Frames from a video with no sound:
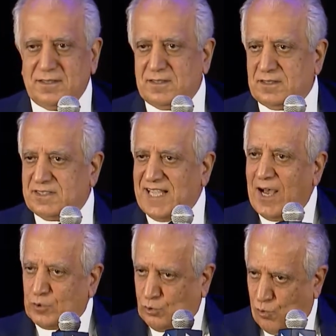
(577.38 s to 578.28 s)

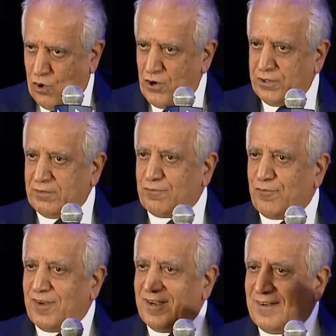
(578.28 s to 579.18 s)
southward
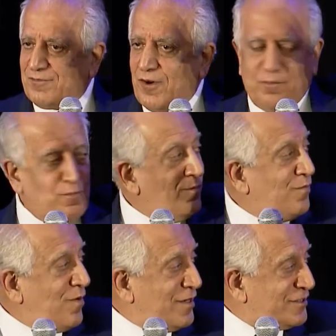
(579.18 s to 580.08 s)
from
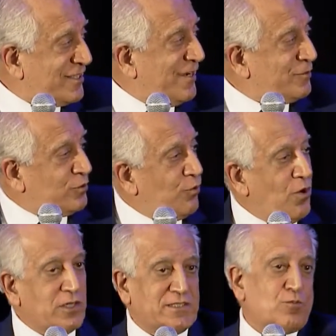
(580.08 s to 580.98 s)
Moscow
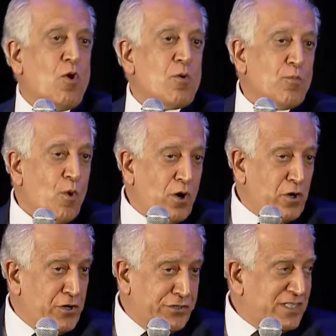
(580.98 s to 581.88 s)
towards warm
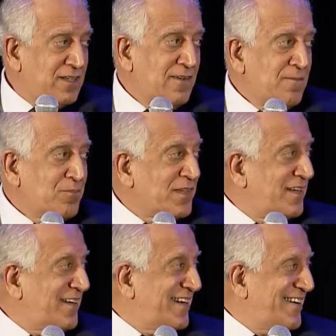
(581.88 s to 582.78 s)
waters
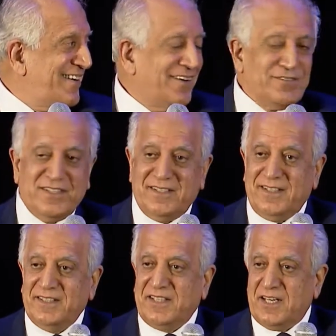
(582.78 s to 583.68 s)
of the
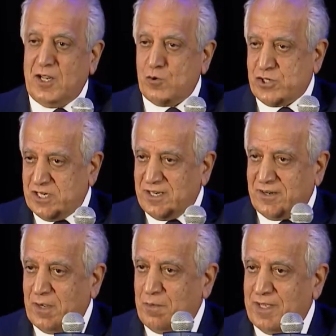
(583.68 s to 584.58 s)
Indian Ocean,
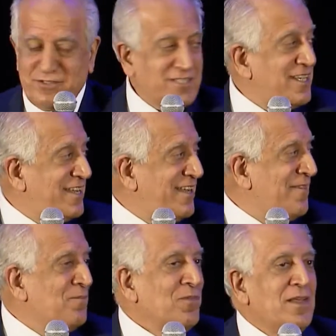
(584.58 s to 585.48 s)
Arabian Sea,
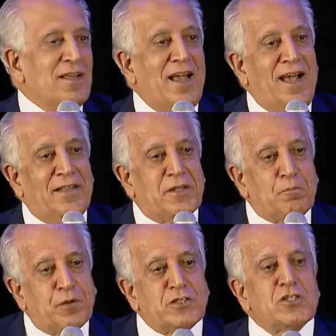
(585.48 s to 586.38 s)
and the
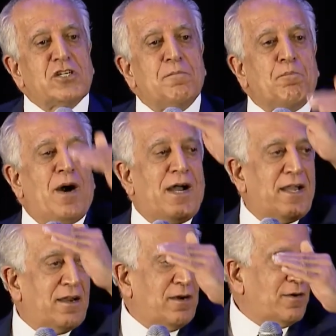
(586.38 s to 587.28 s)
British
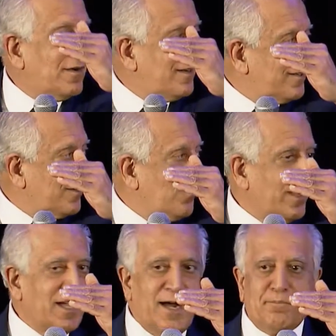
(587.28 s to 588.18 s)
Empire
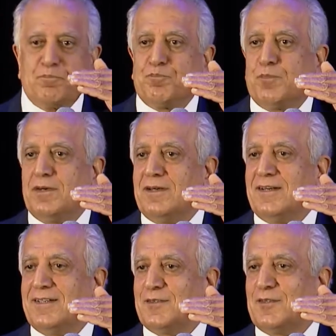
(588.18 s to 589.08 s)
going up and